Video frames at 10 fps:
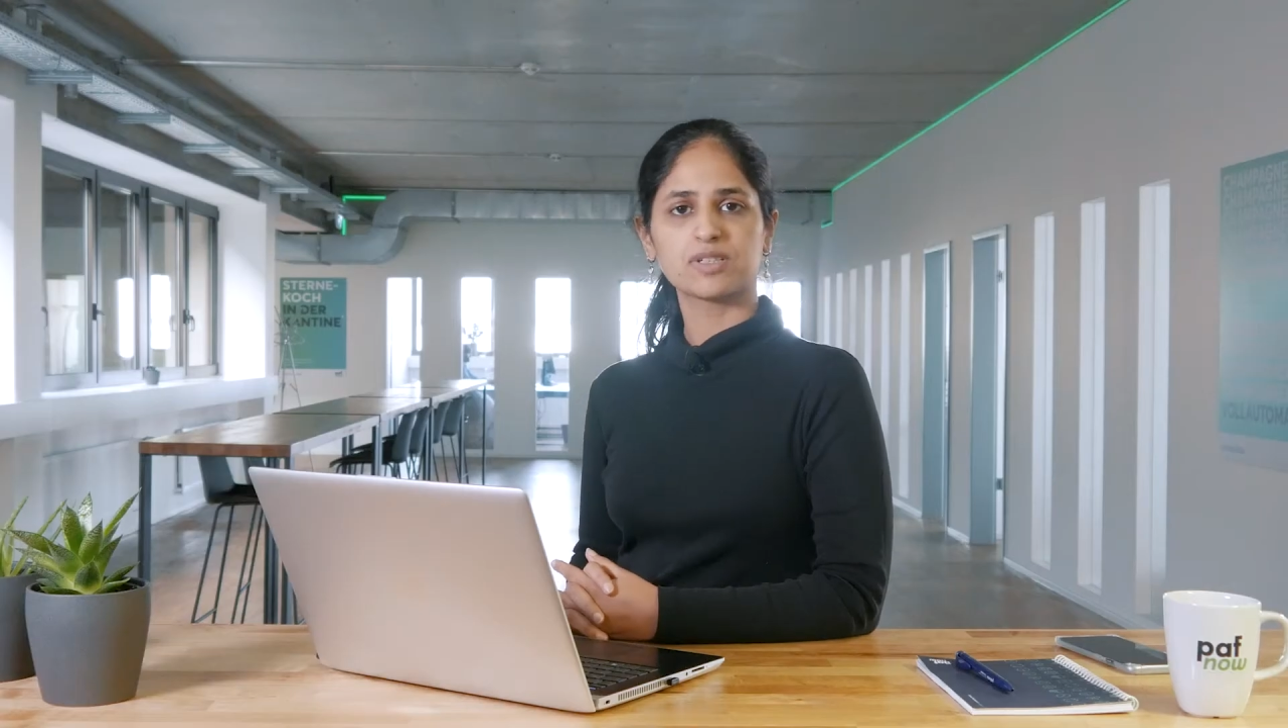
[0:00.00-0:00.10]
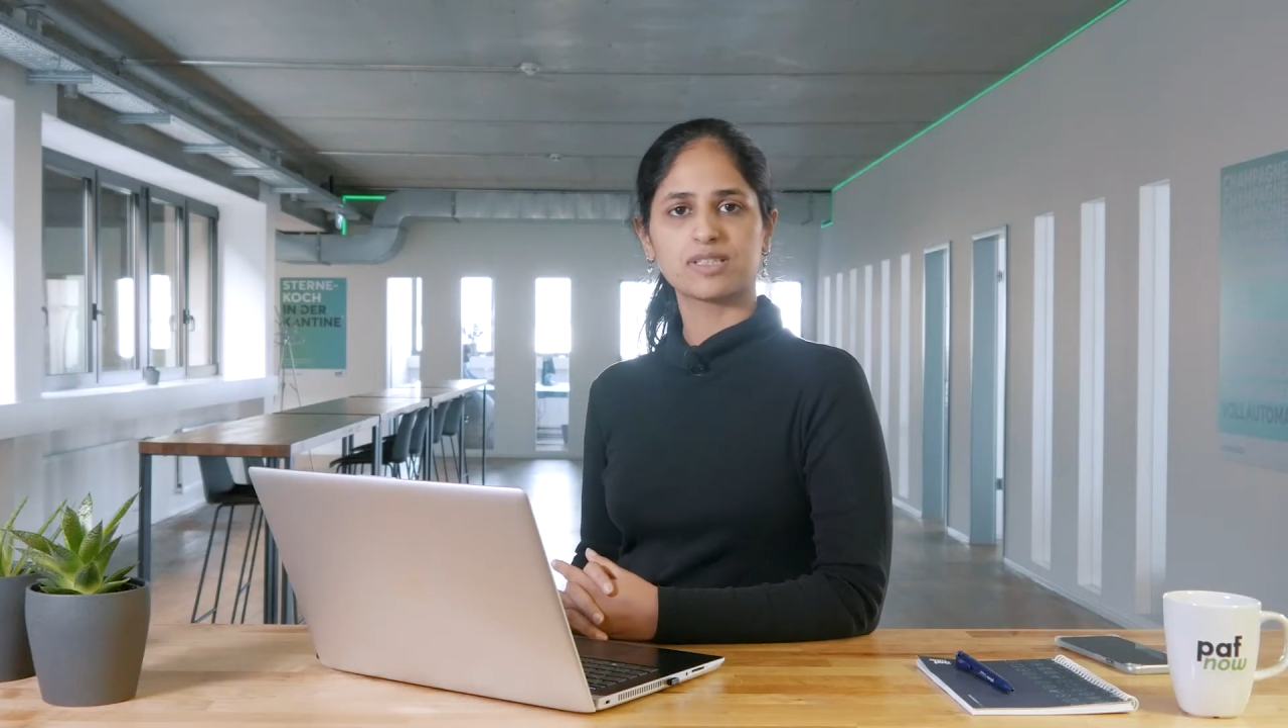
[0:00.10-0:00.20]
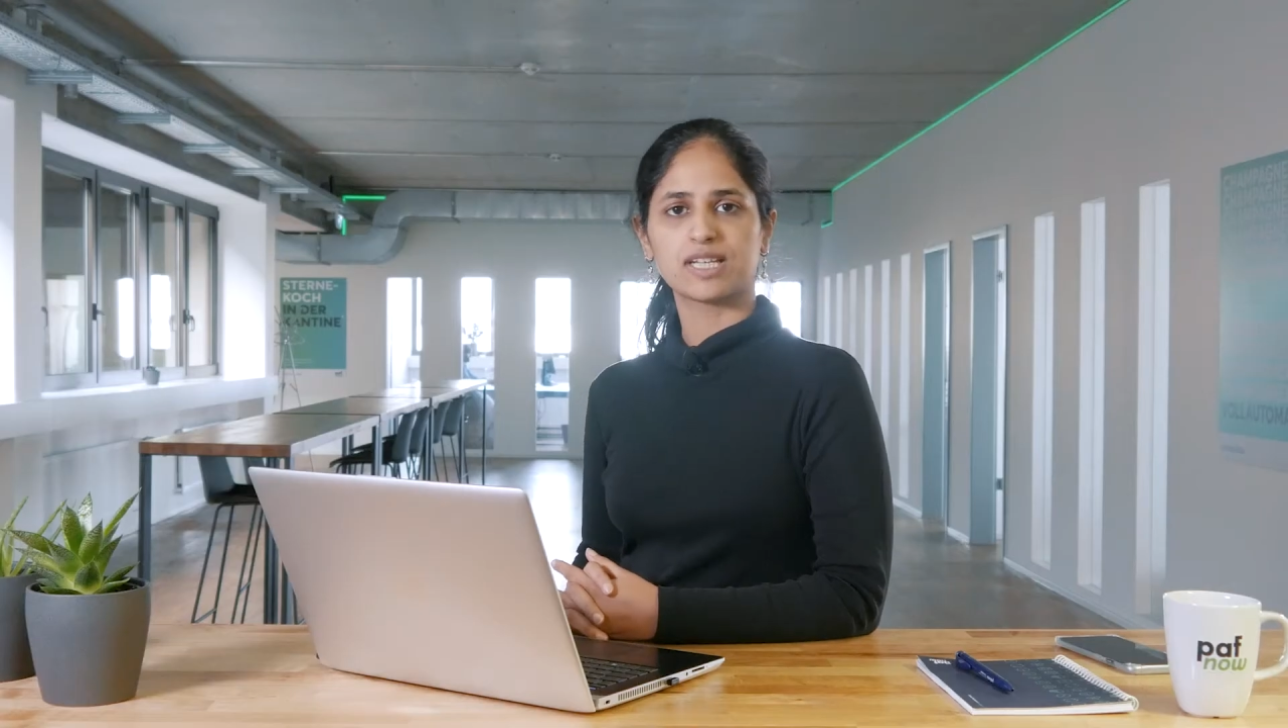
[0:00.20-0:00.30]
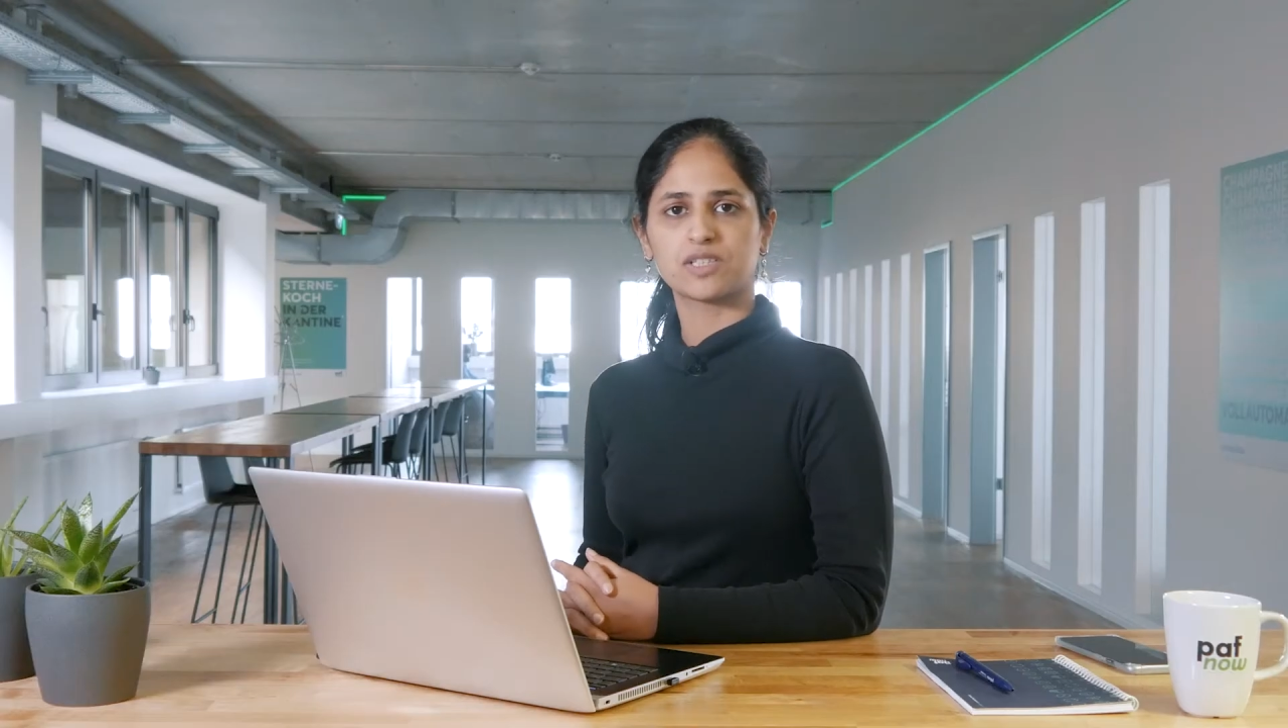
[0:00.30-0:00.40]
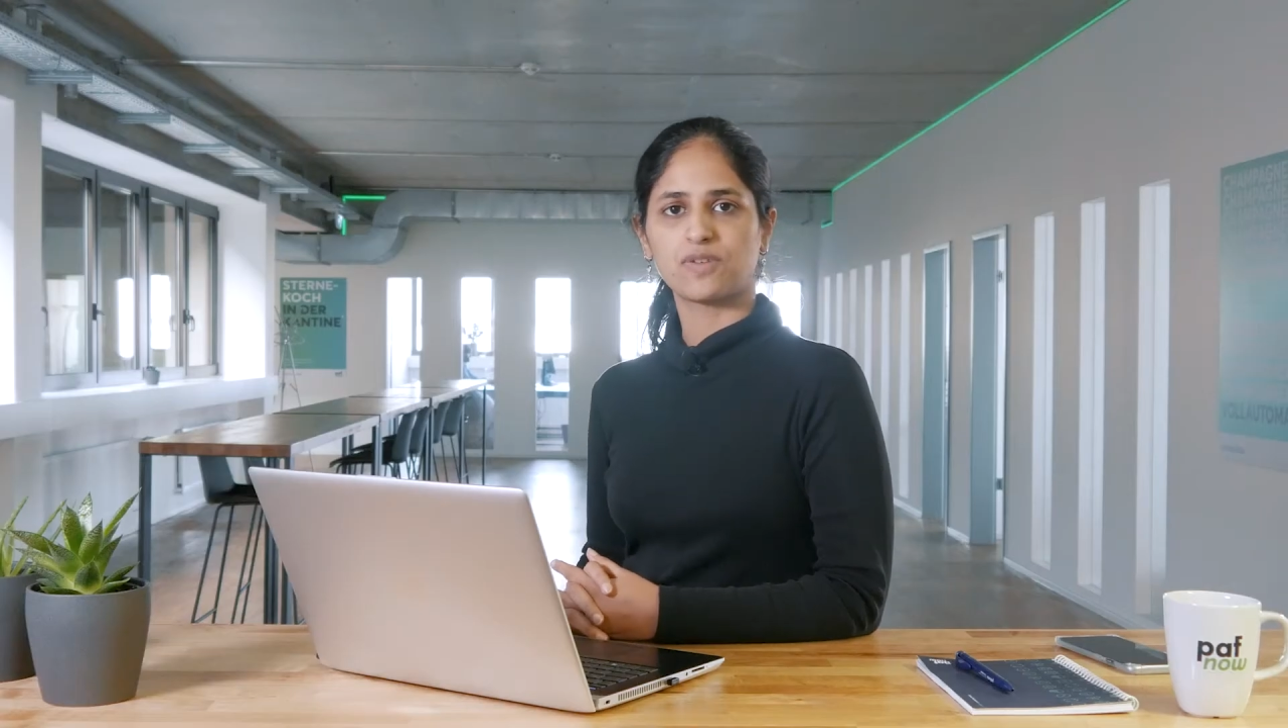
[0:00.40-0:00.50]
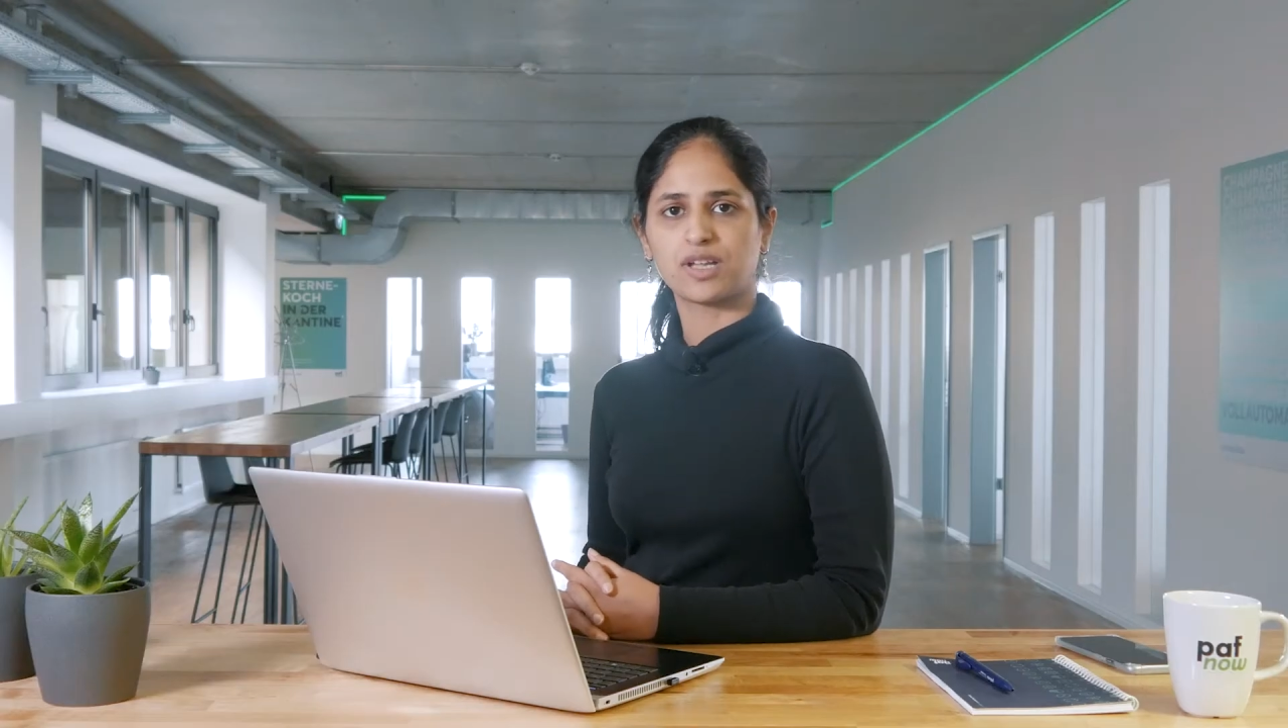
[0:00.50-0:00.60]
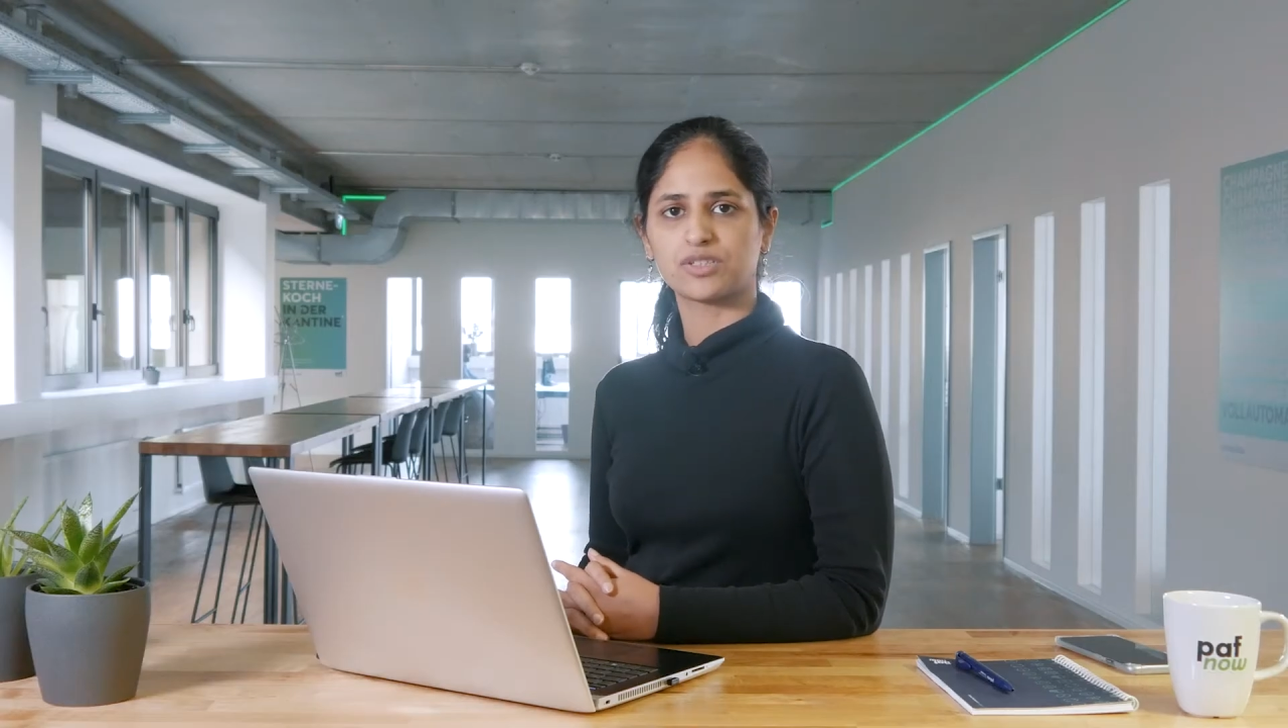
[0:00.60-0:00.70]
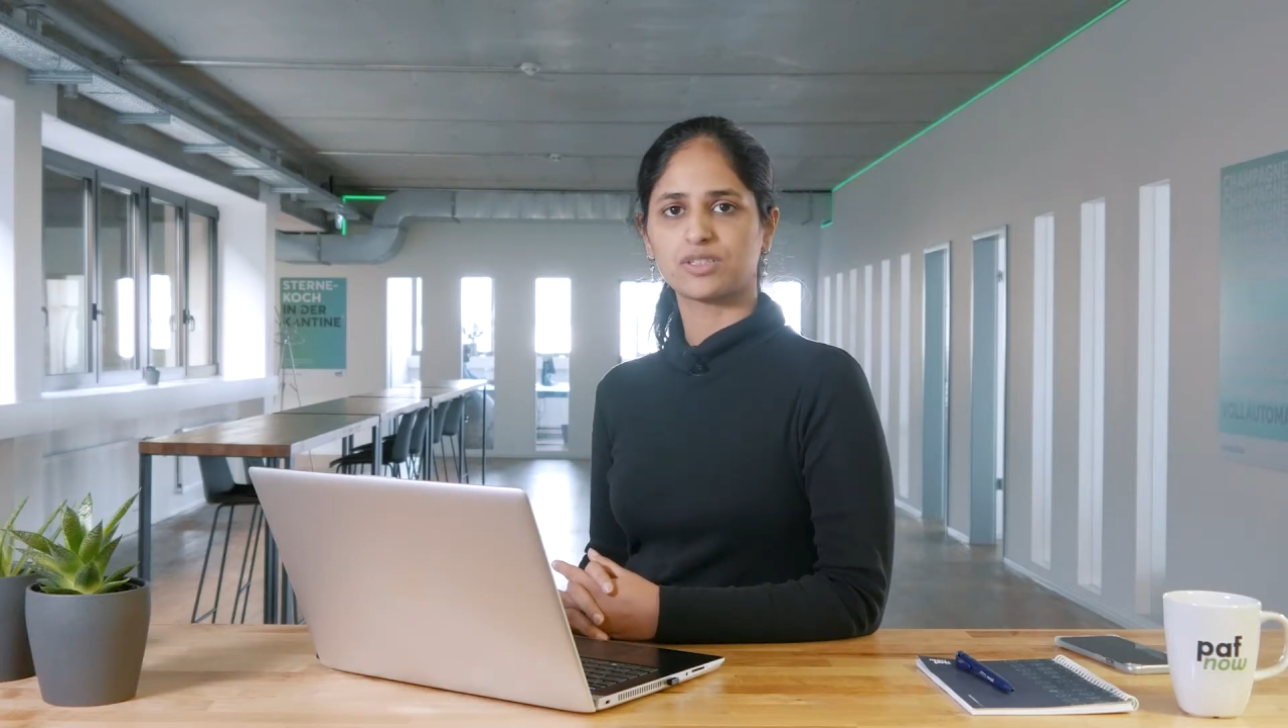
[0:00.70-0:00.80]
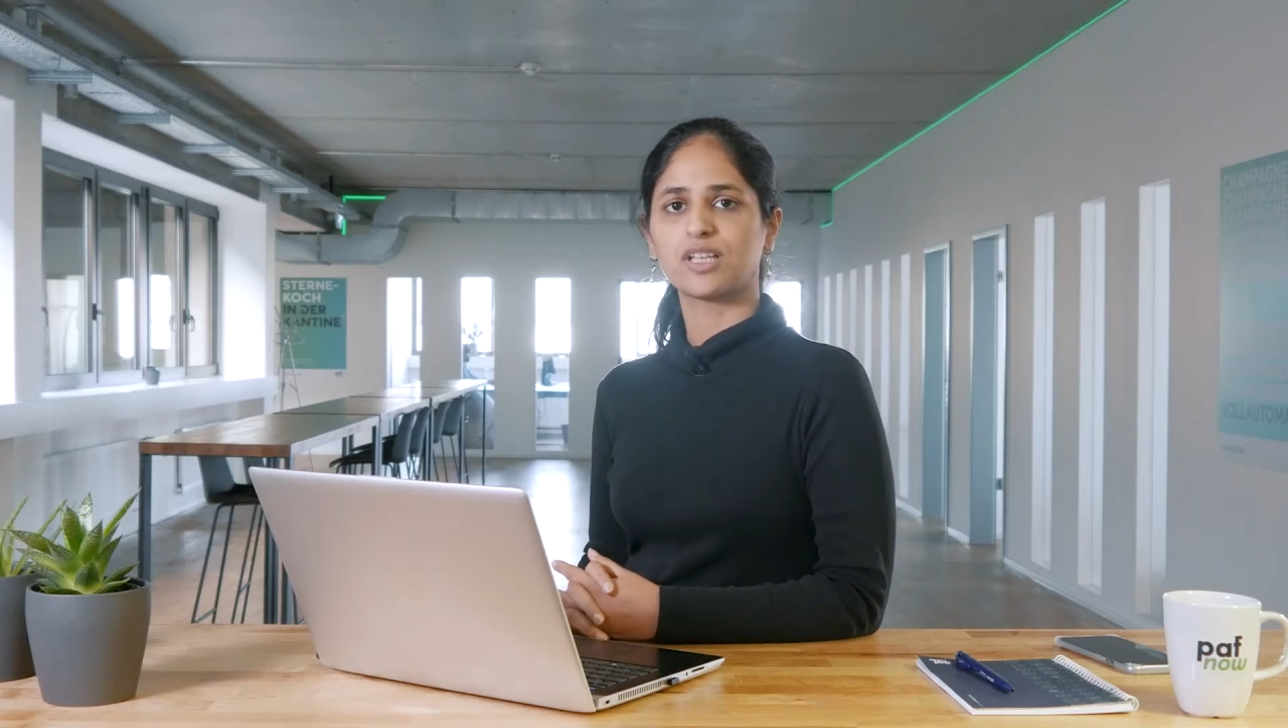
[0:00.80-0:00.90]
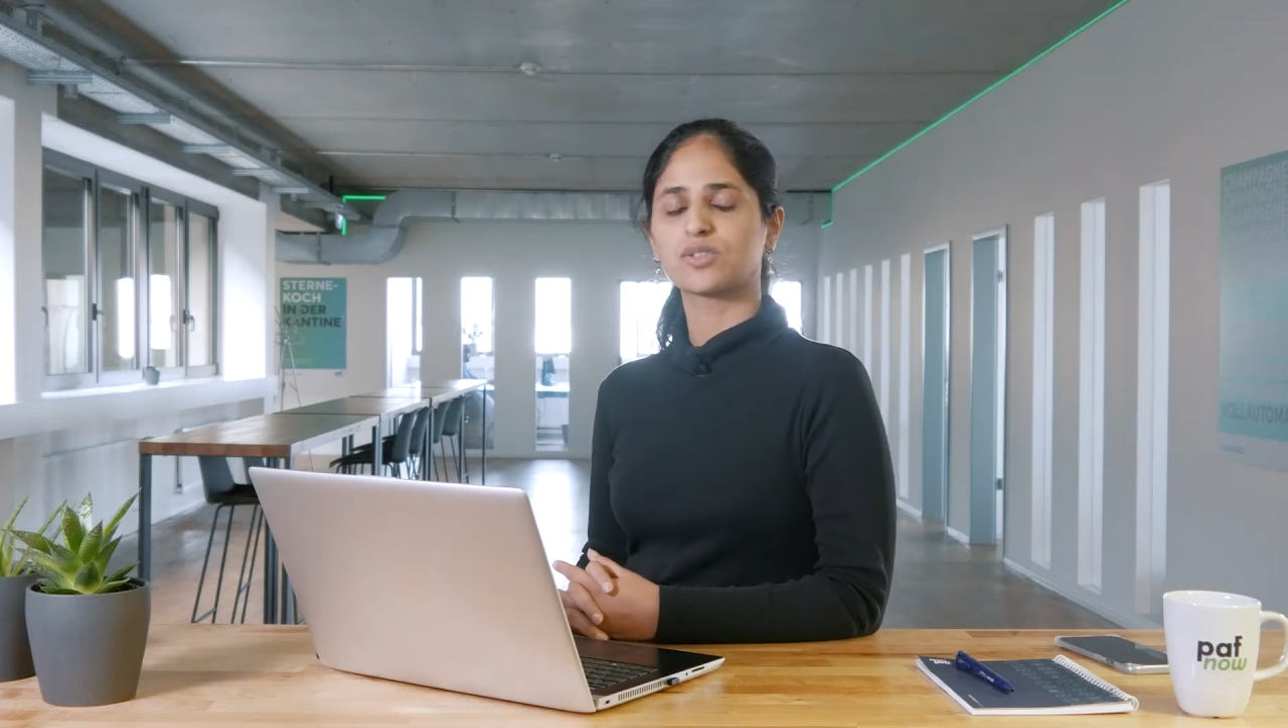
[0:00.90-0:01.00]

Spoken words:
satisfaction has